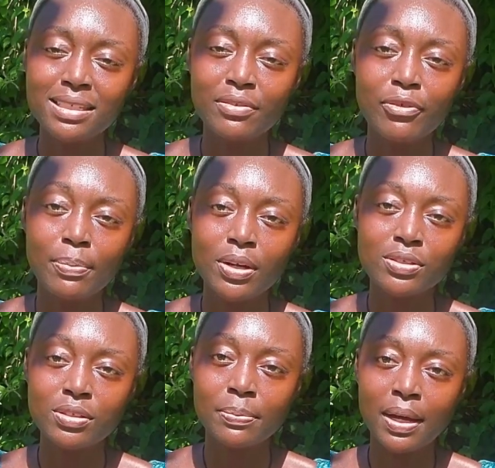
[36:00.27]
these different
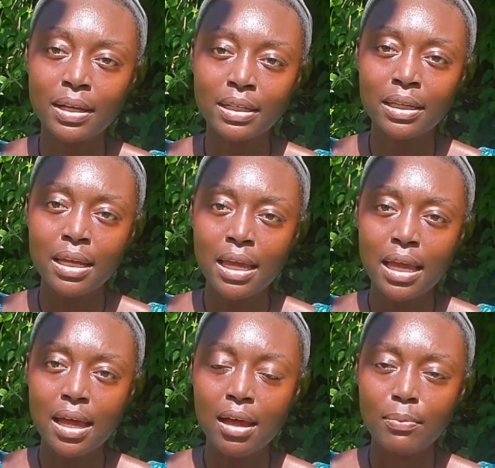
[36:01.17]
parts of the body
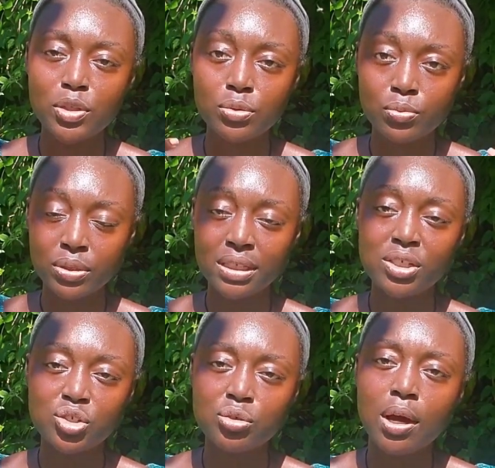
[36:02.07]
um, to
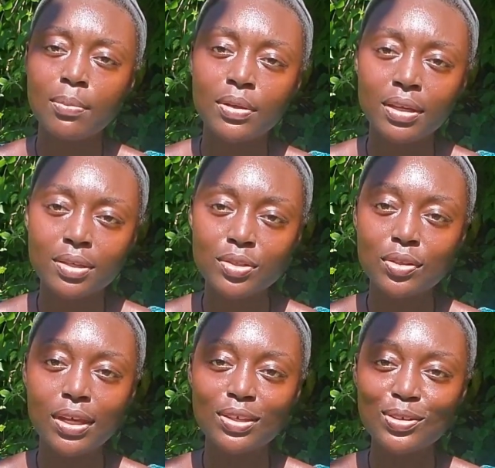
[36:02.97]
release trauma
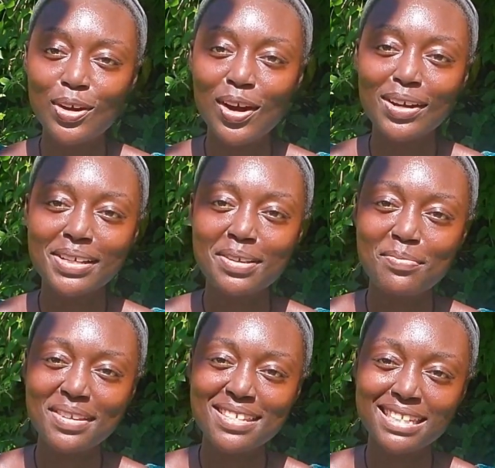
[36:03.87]
so that your heart
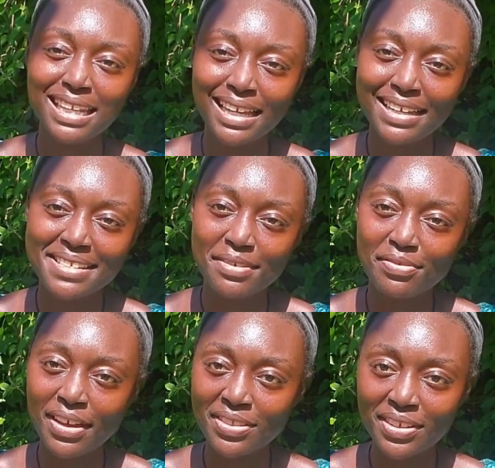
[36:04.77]
can be as light as a
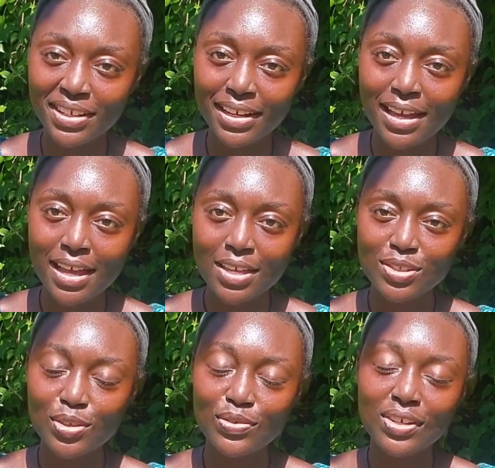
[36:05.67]
feather.
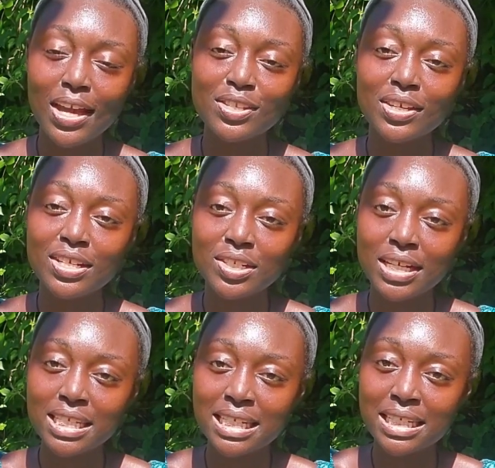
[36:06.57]
So if you guys are
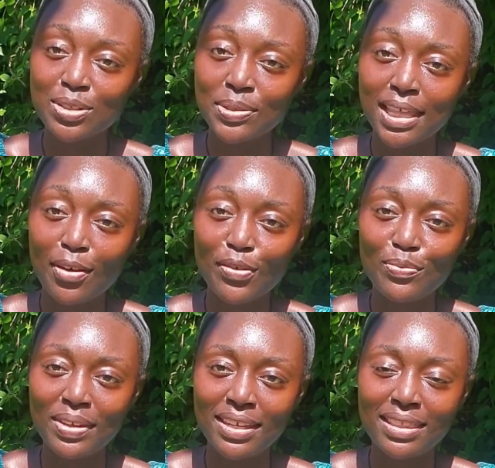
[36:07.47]
interested in doing that
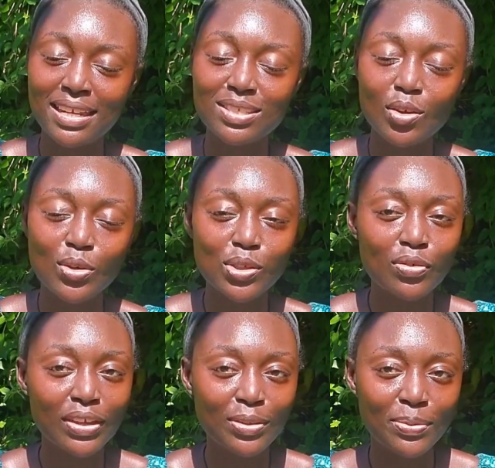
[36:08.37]
with me, that is also
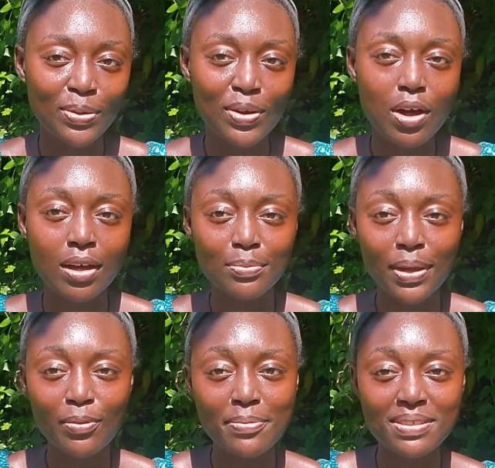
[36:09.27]
available on
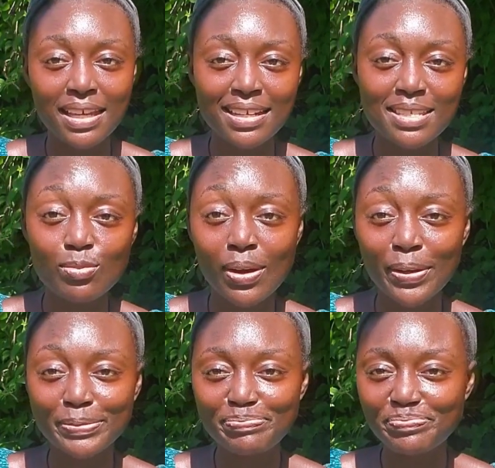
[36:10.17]
my website as well.